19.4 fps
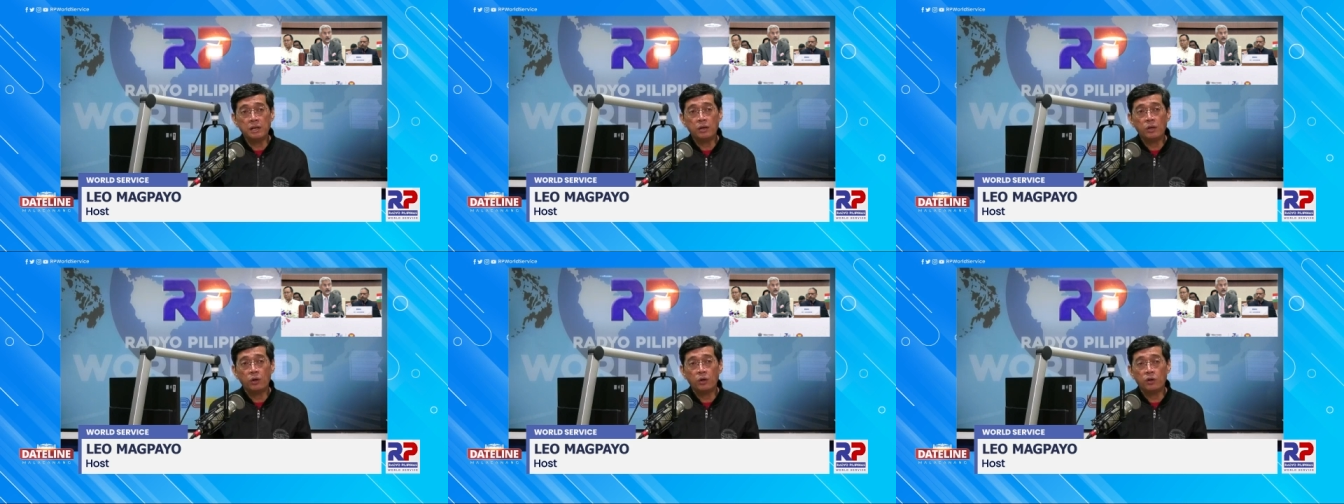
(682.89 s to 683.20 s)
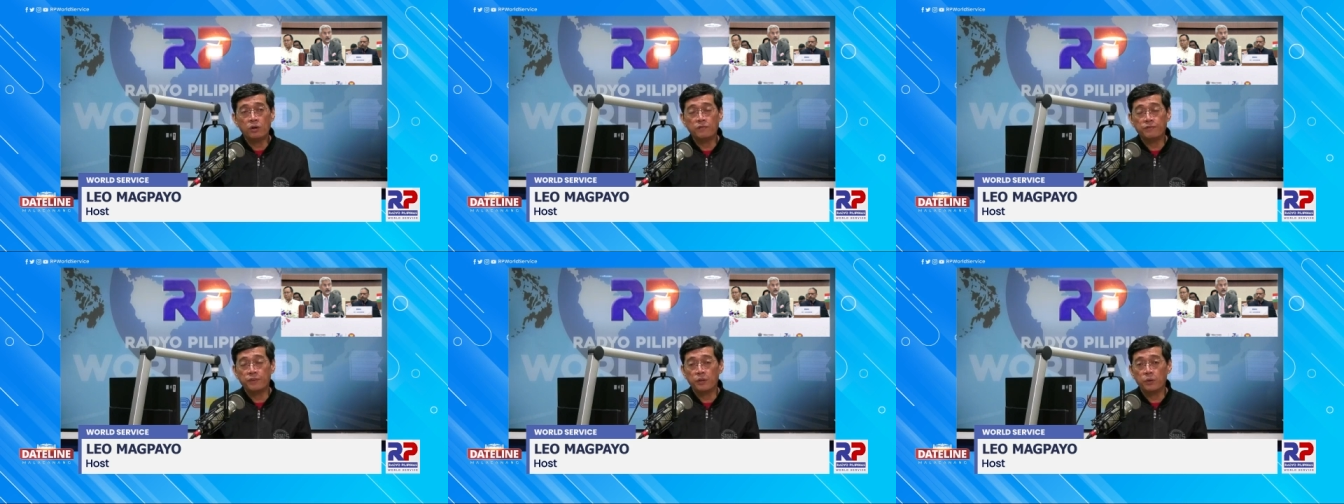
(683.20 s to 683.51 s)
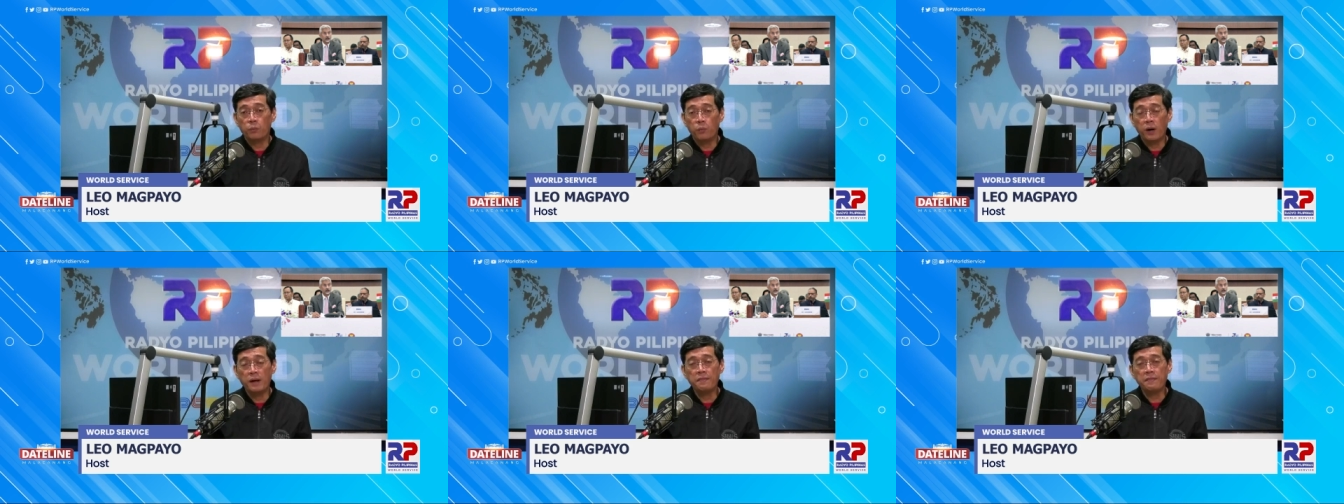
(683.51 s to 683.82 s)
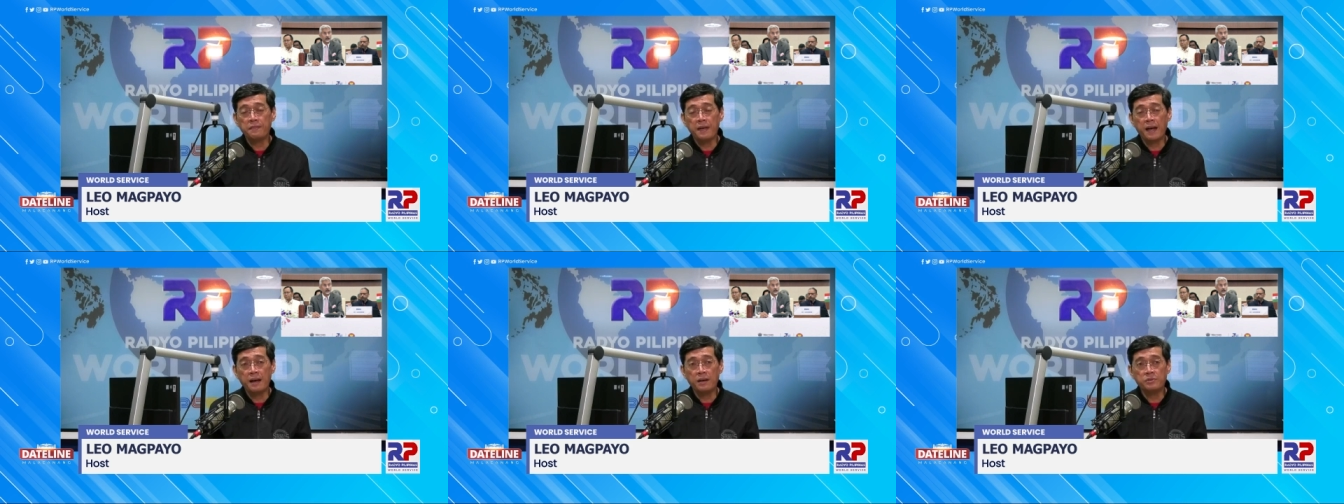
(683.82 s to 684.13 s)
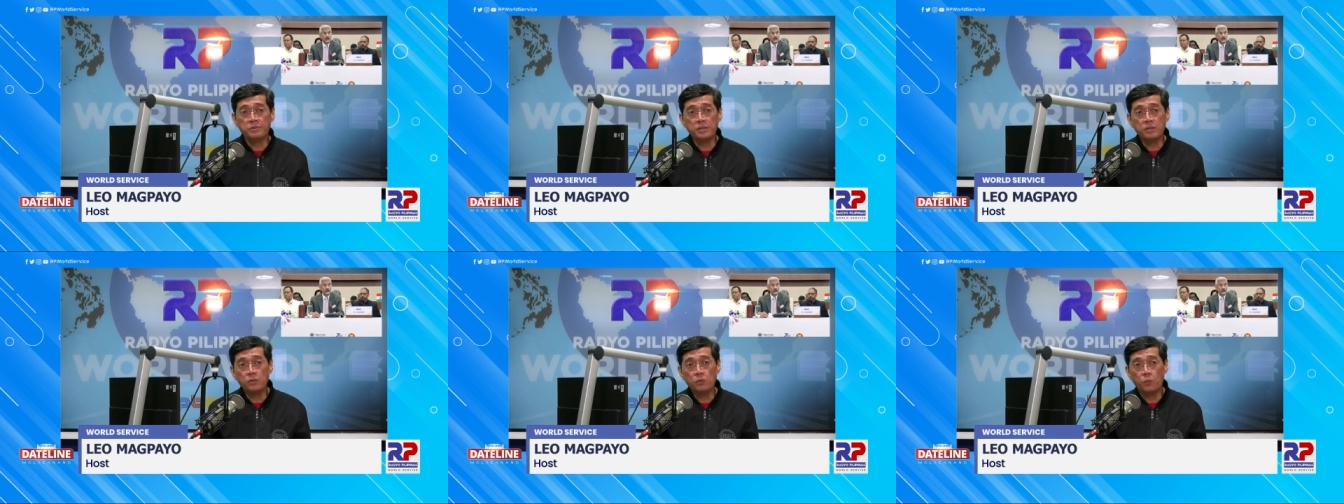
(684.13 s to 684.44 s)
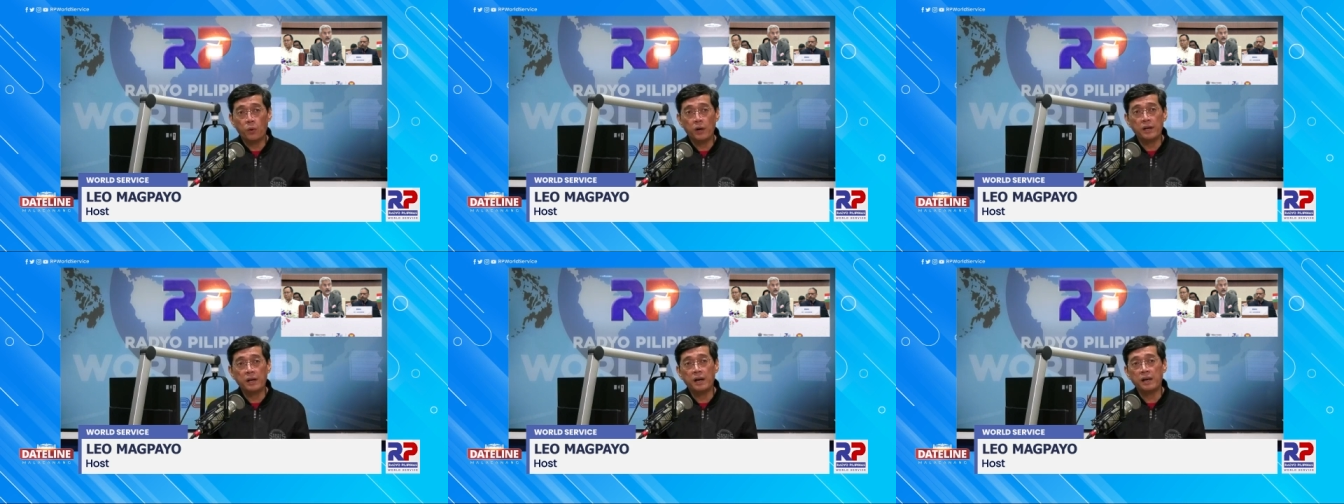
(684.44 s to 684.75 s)
over
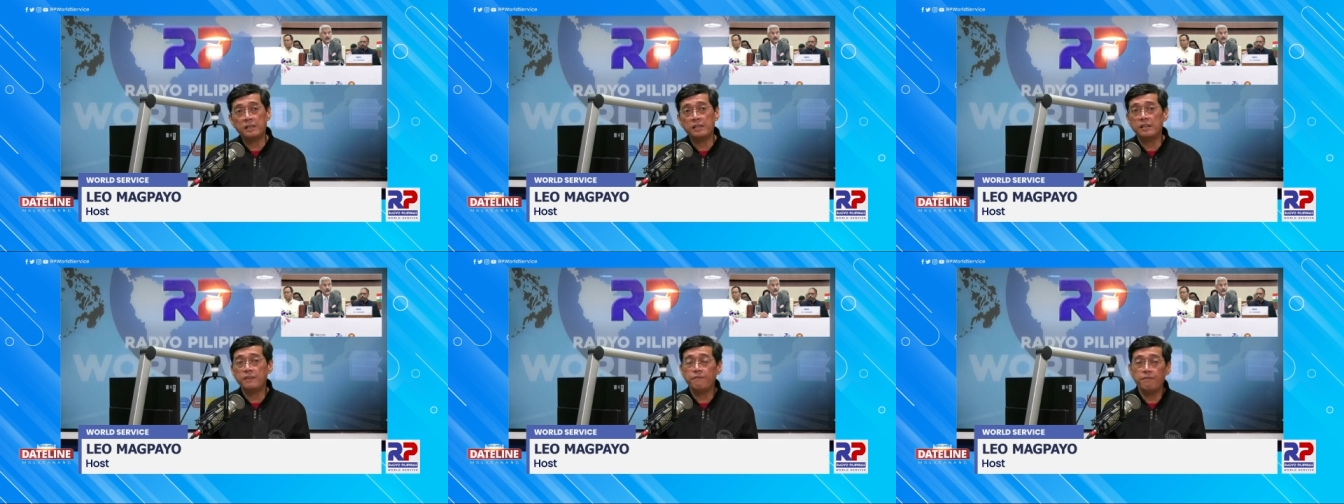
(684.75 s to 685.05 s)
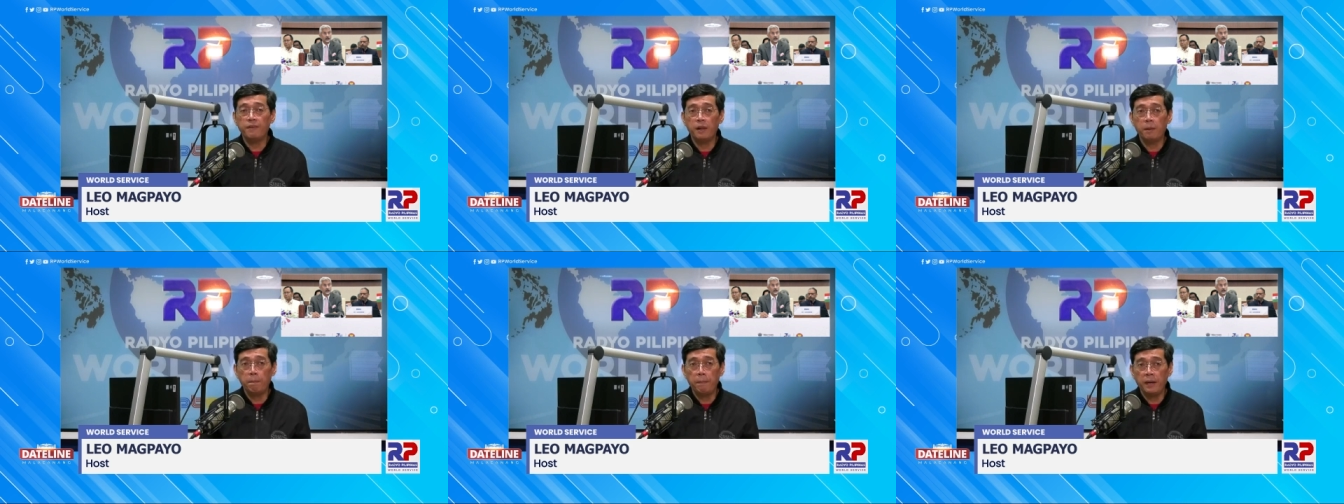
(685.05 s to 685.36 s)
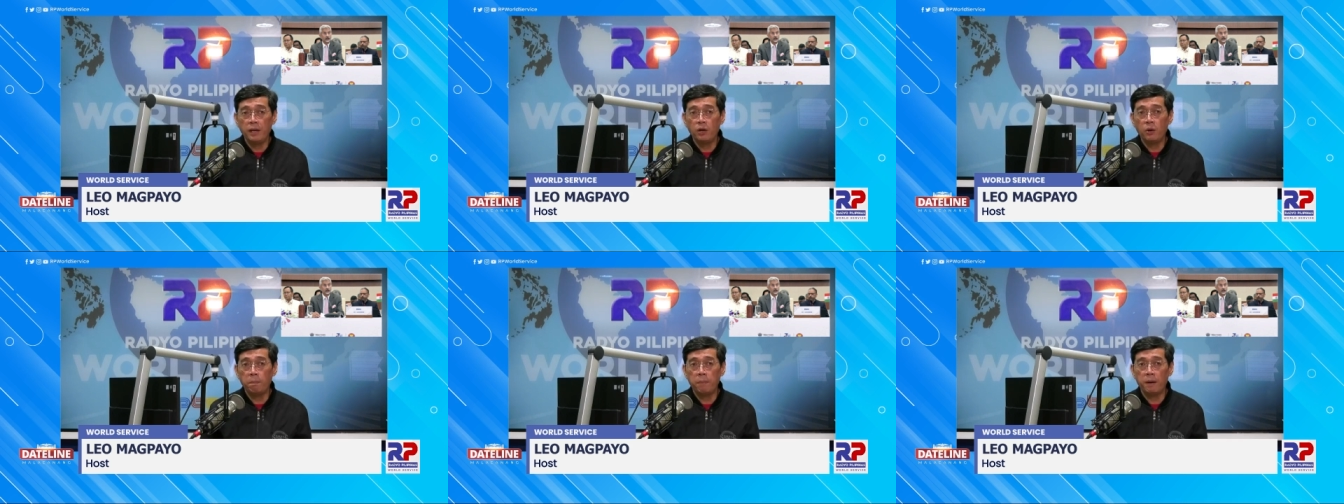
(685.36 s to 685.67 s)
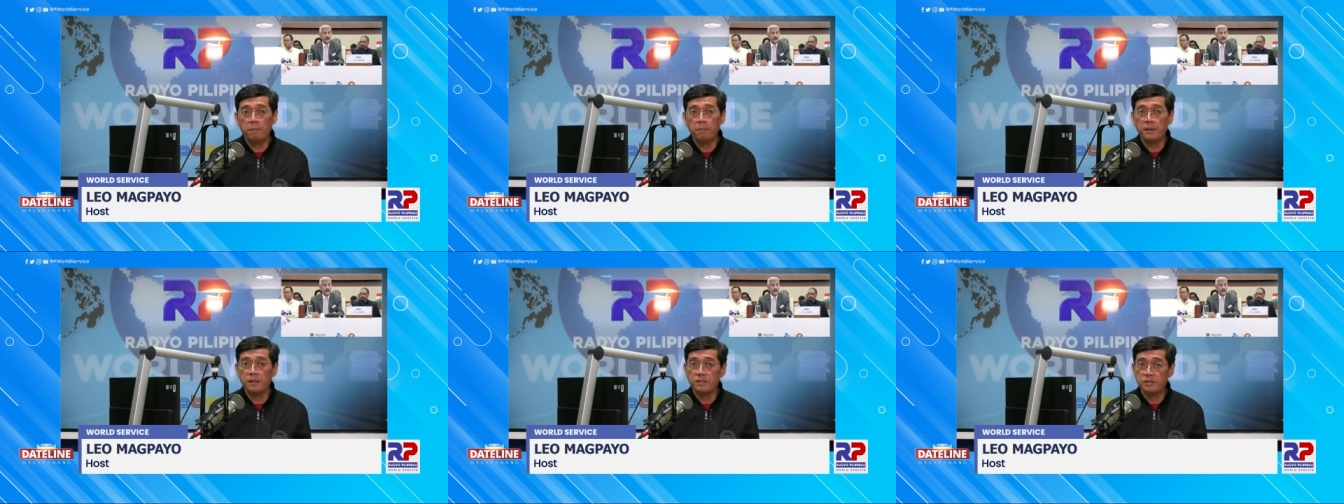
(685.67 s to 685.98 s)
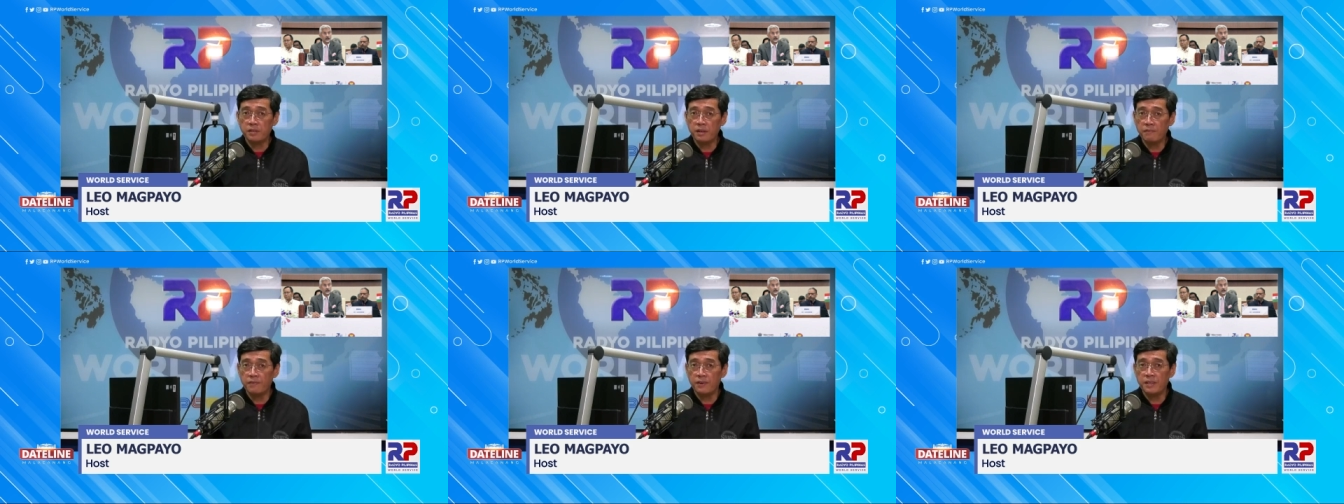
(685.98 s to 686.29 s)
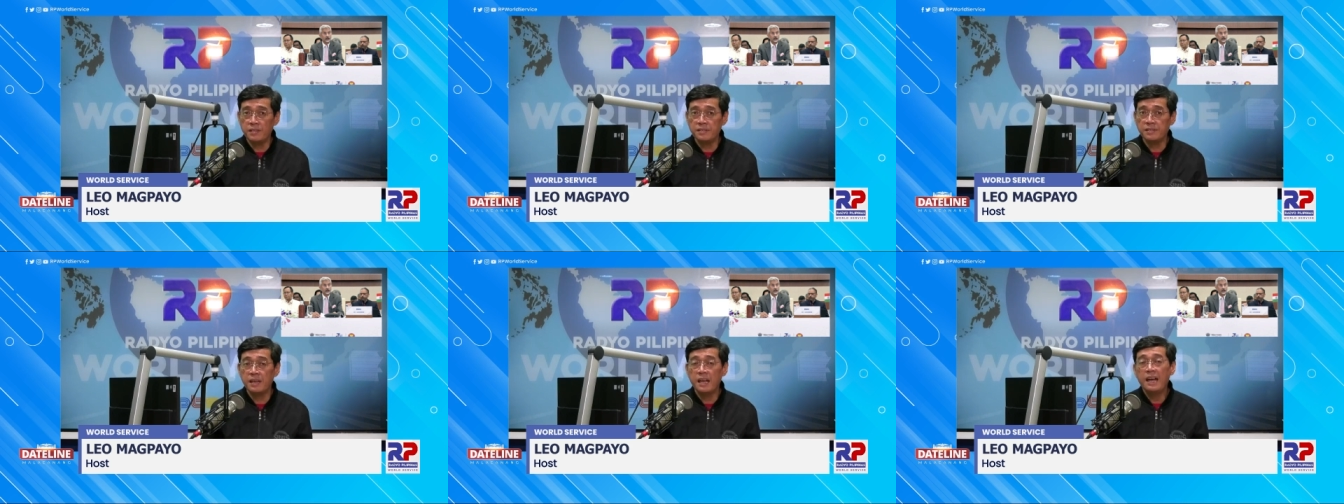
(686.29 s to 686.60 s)
1,100 Filipino public
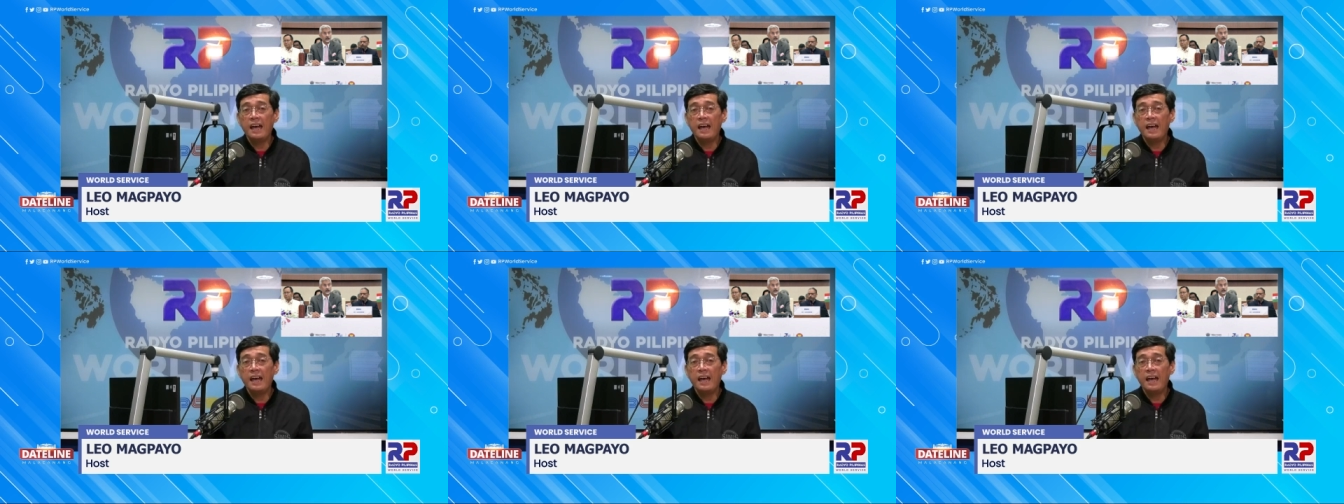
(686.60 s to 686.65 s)
servants